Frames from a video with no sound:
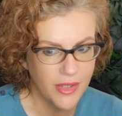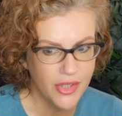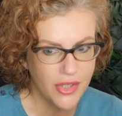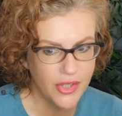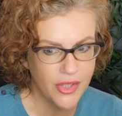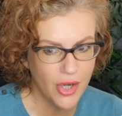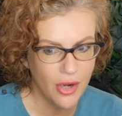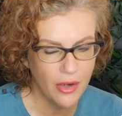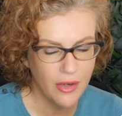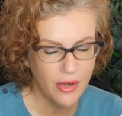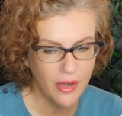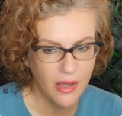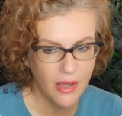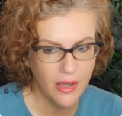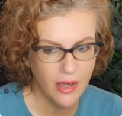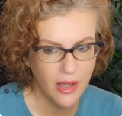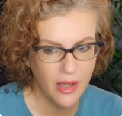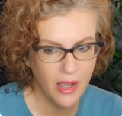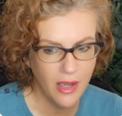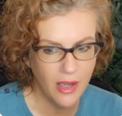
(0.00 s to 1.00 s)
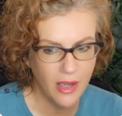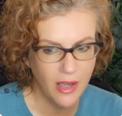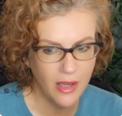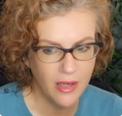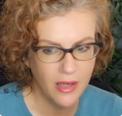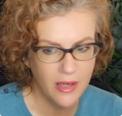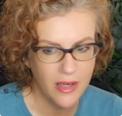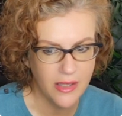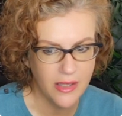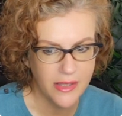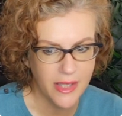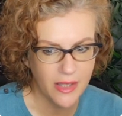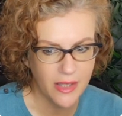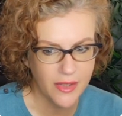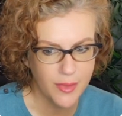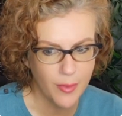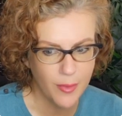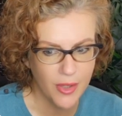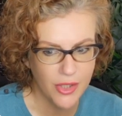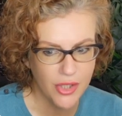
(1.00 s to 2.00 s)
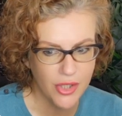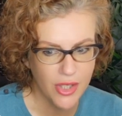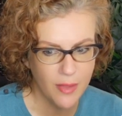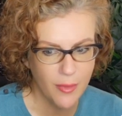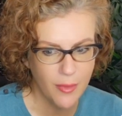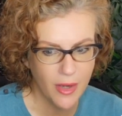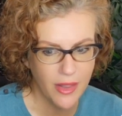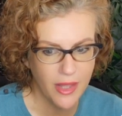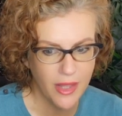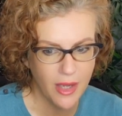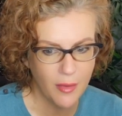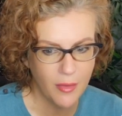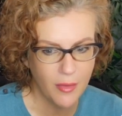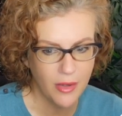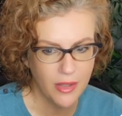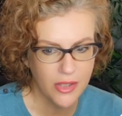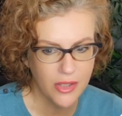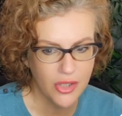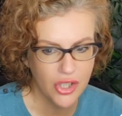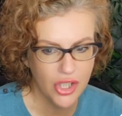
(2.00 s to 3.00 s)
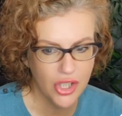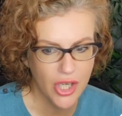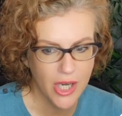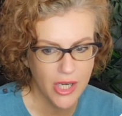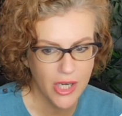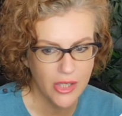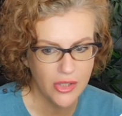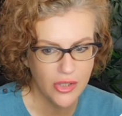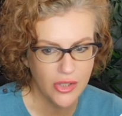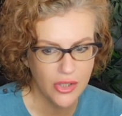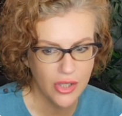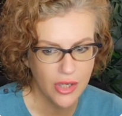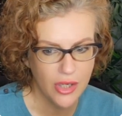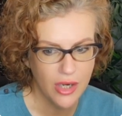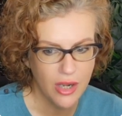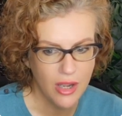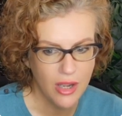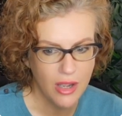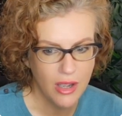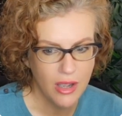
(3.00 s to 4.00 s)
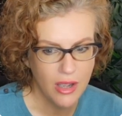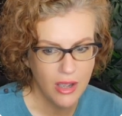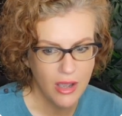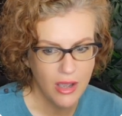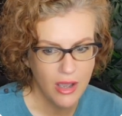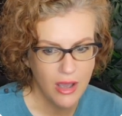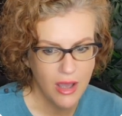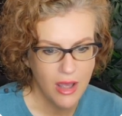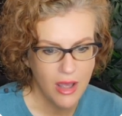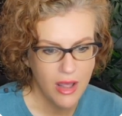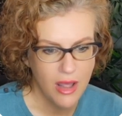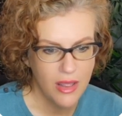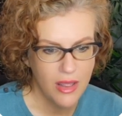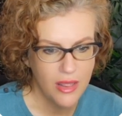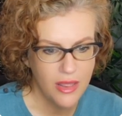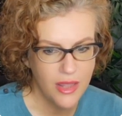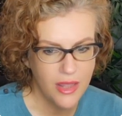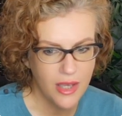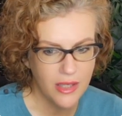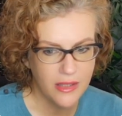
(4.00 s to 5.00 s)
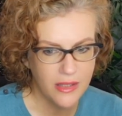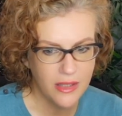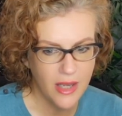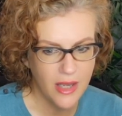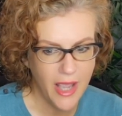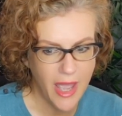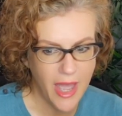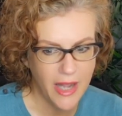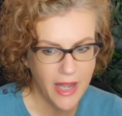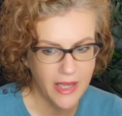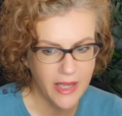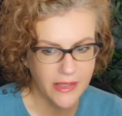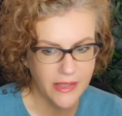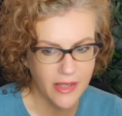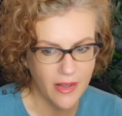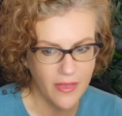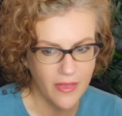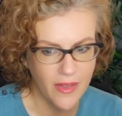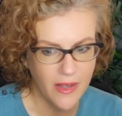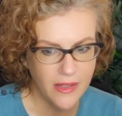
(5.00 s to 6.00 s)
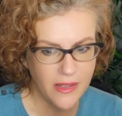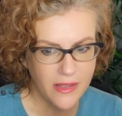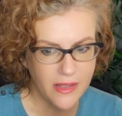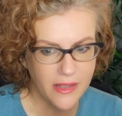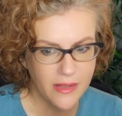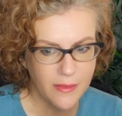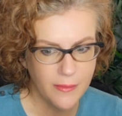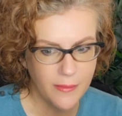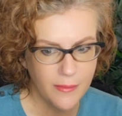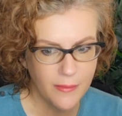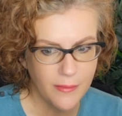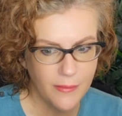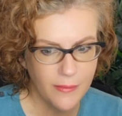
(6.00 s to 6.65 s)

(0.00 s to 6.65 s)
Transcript: started an Excel spreadsheet, but I think I'm going to change the headings on this.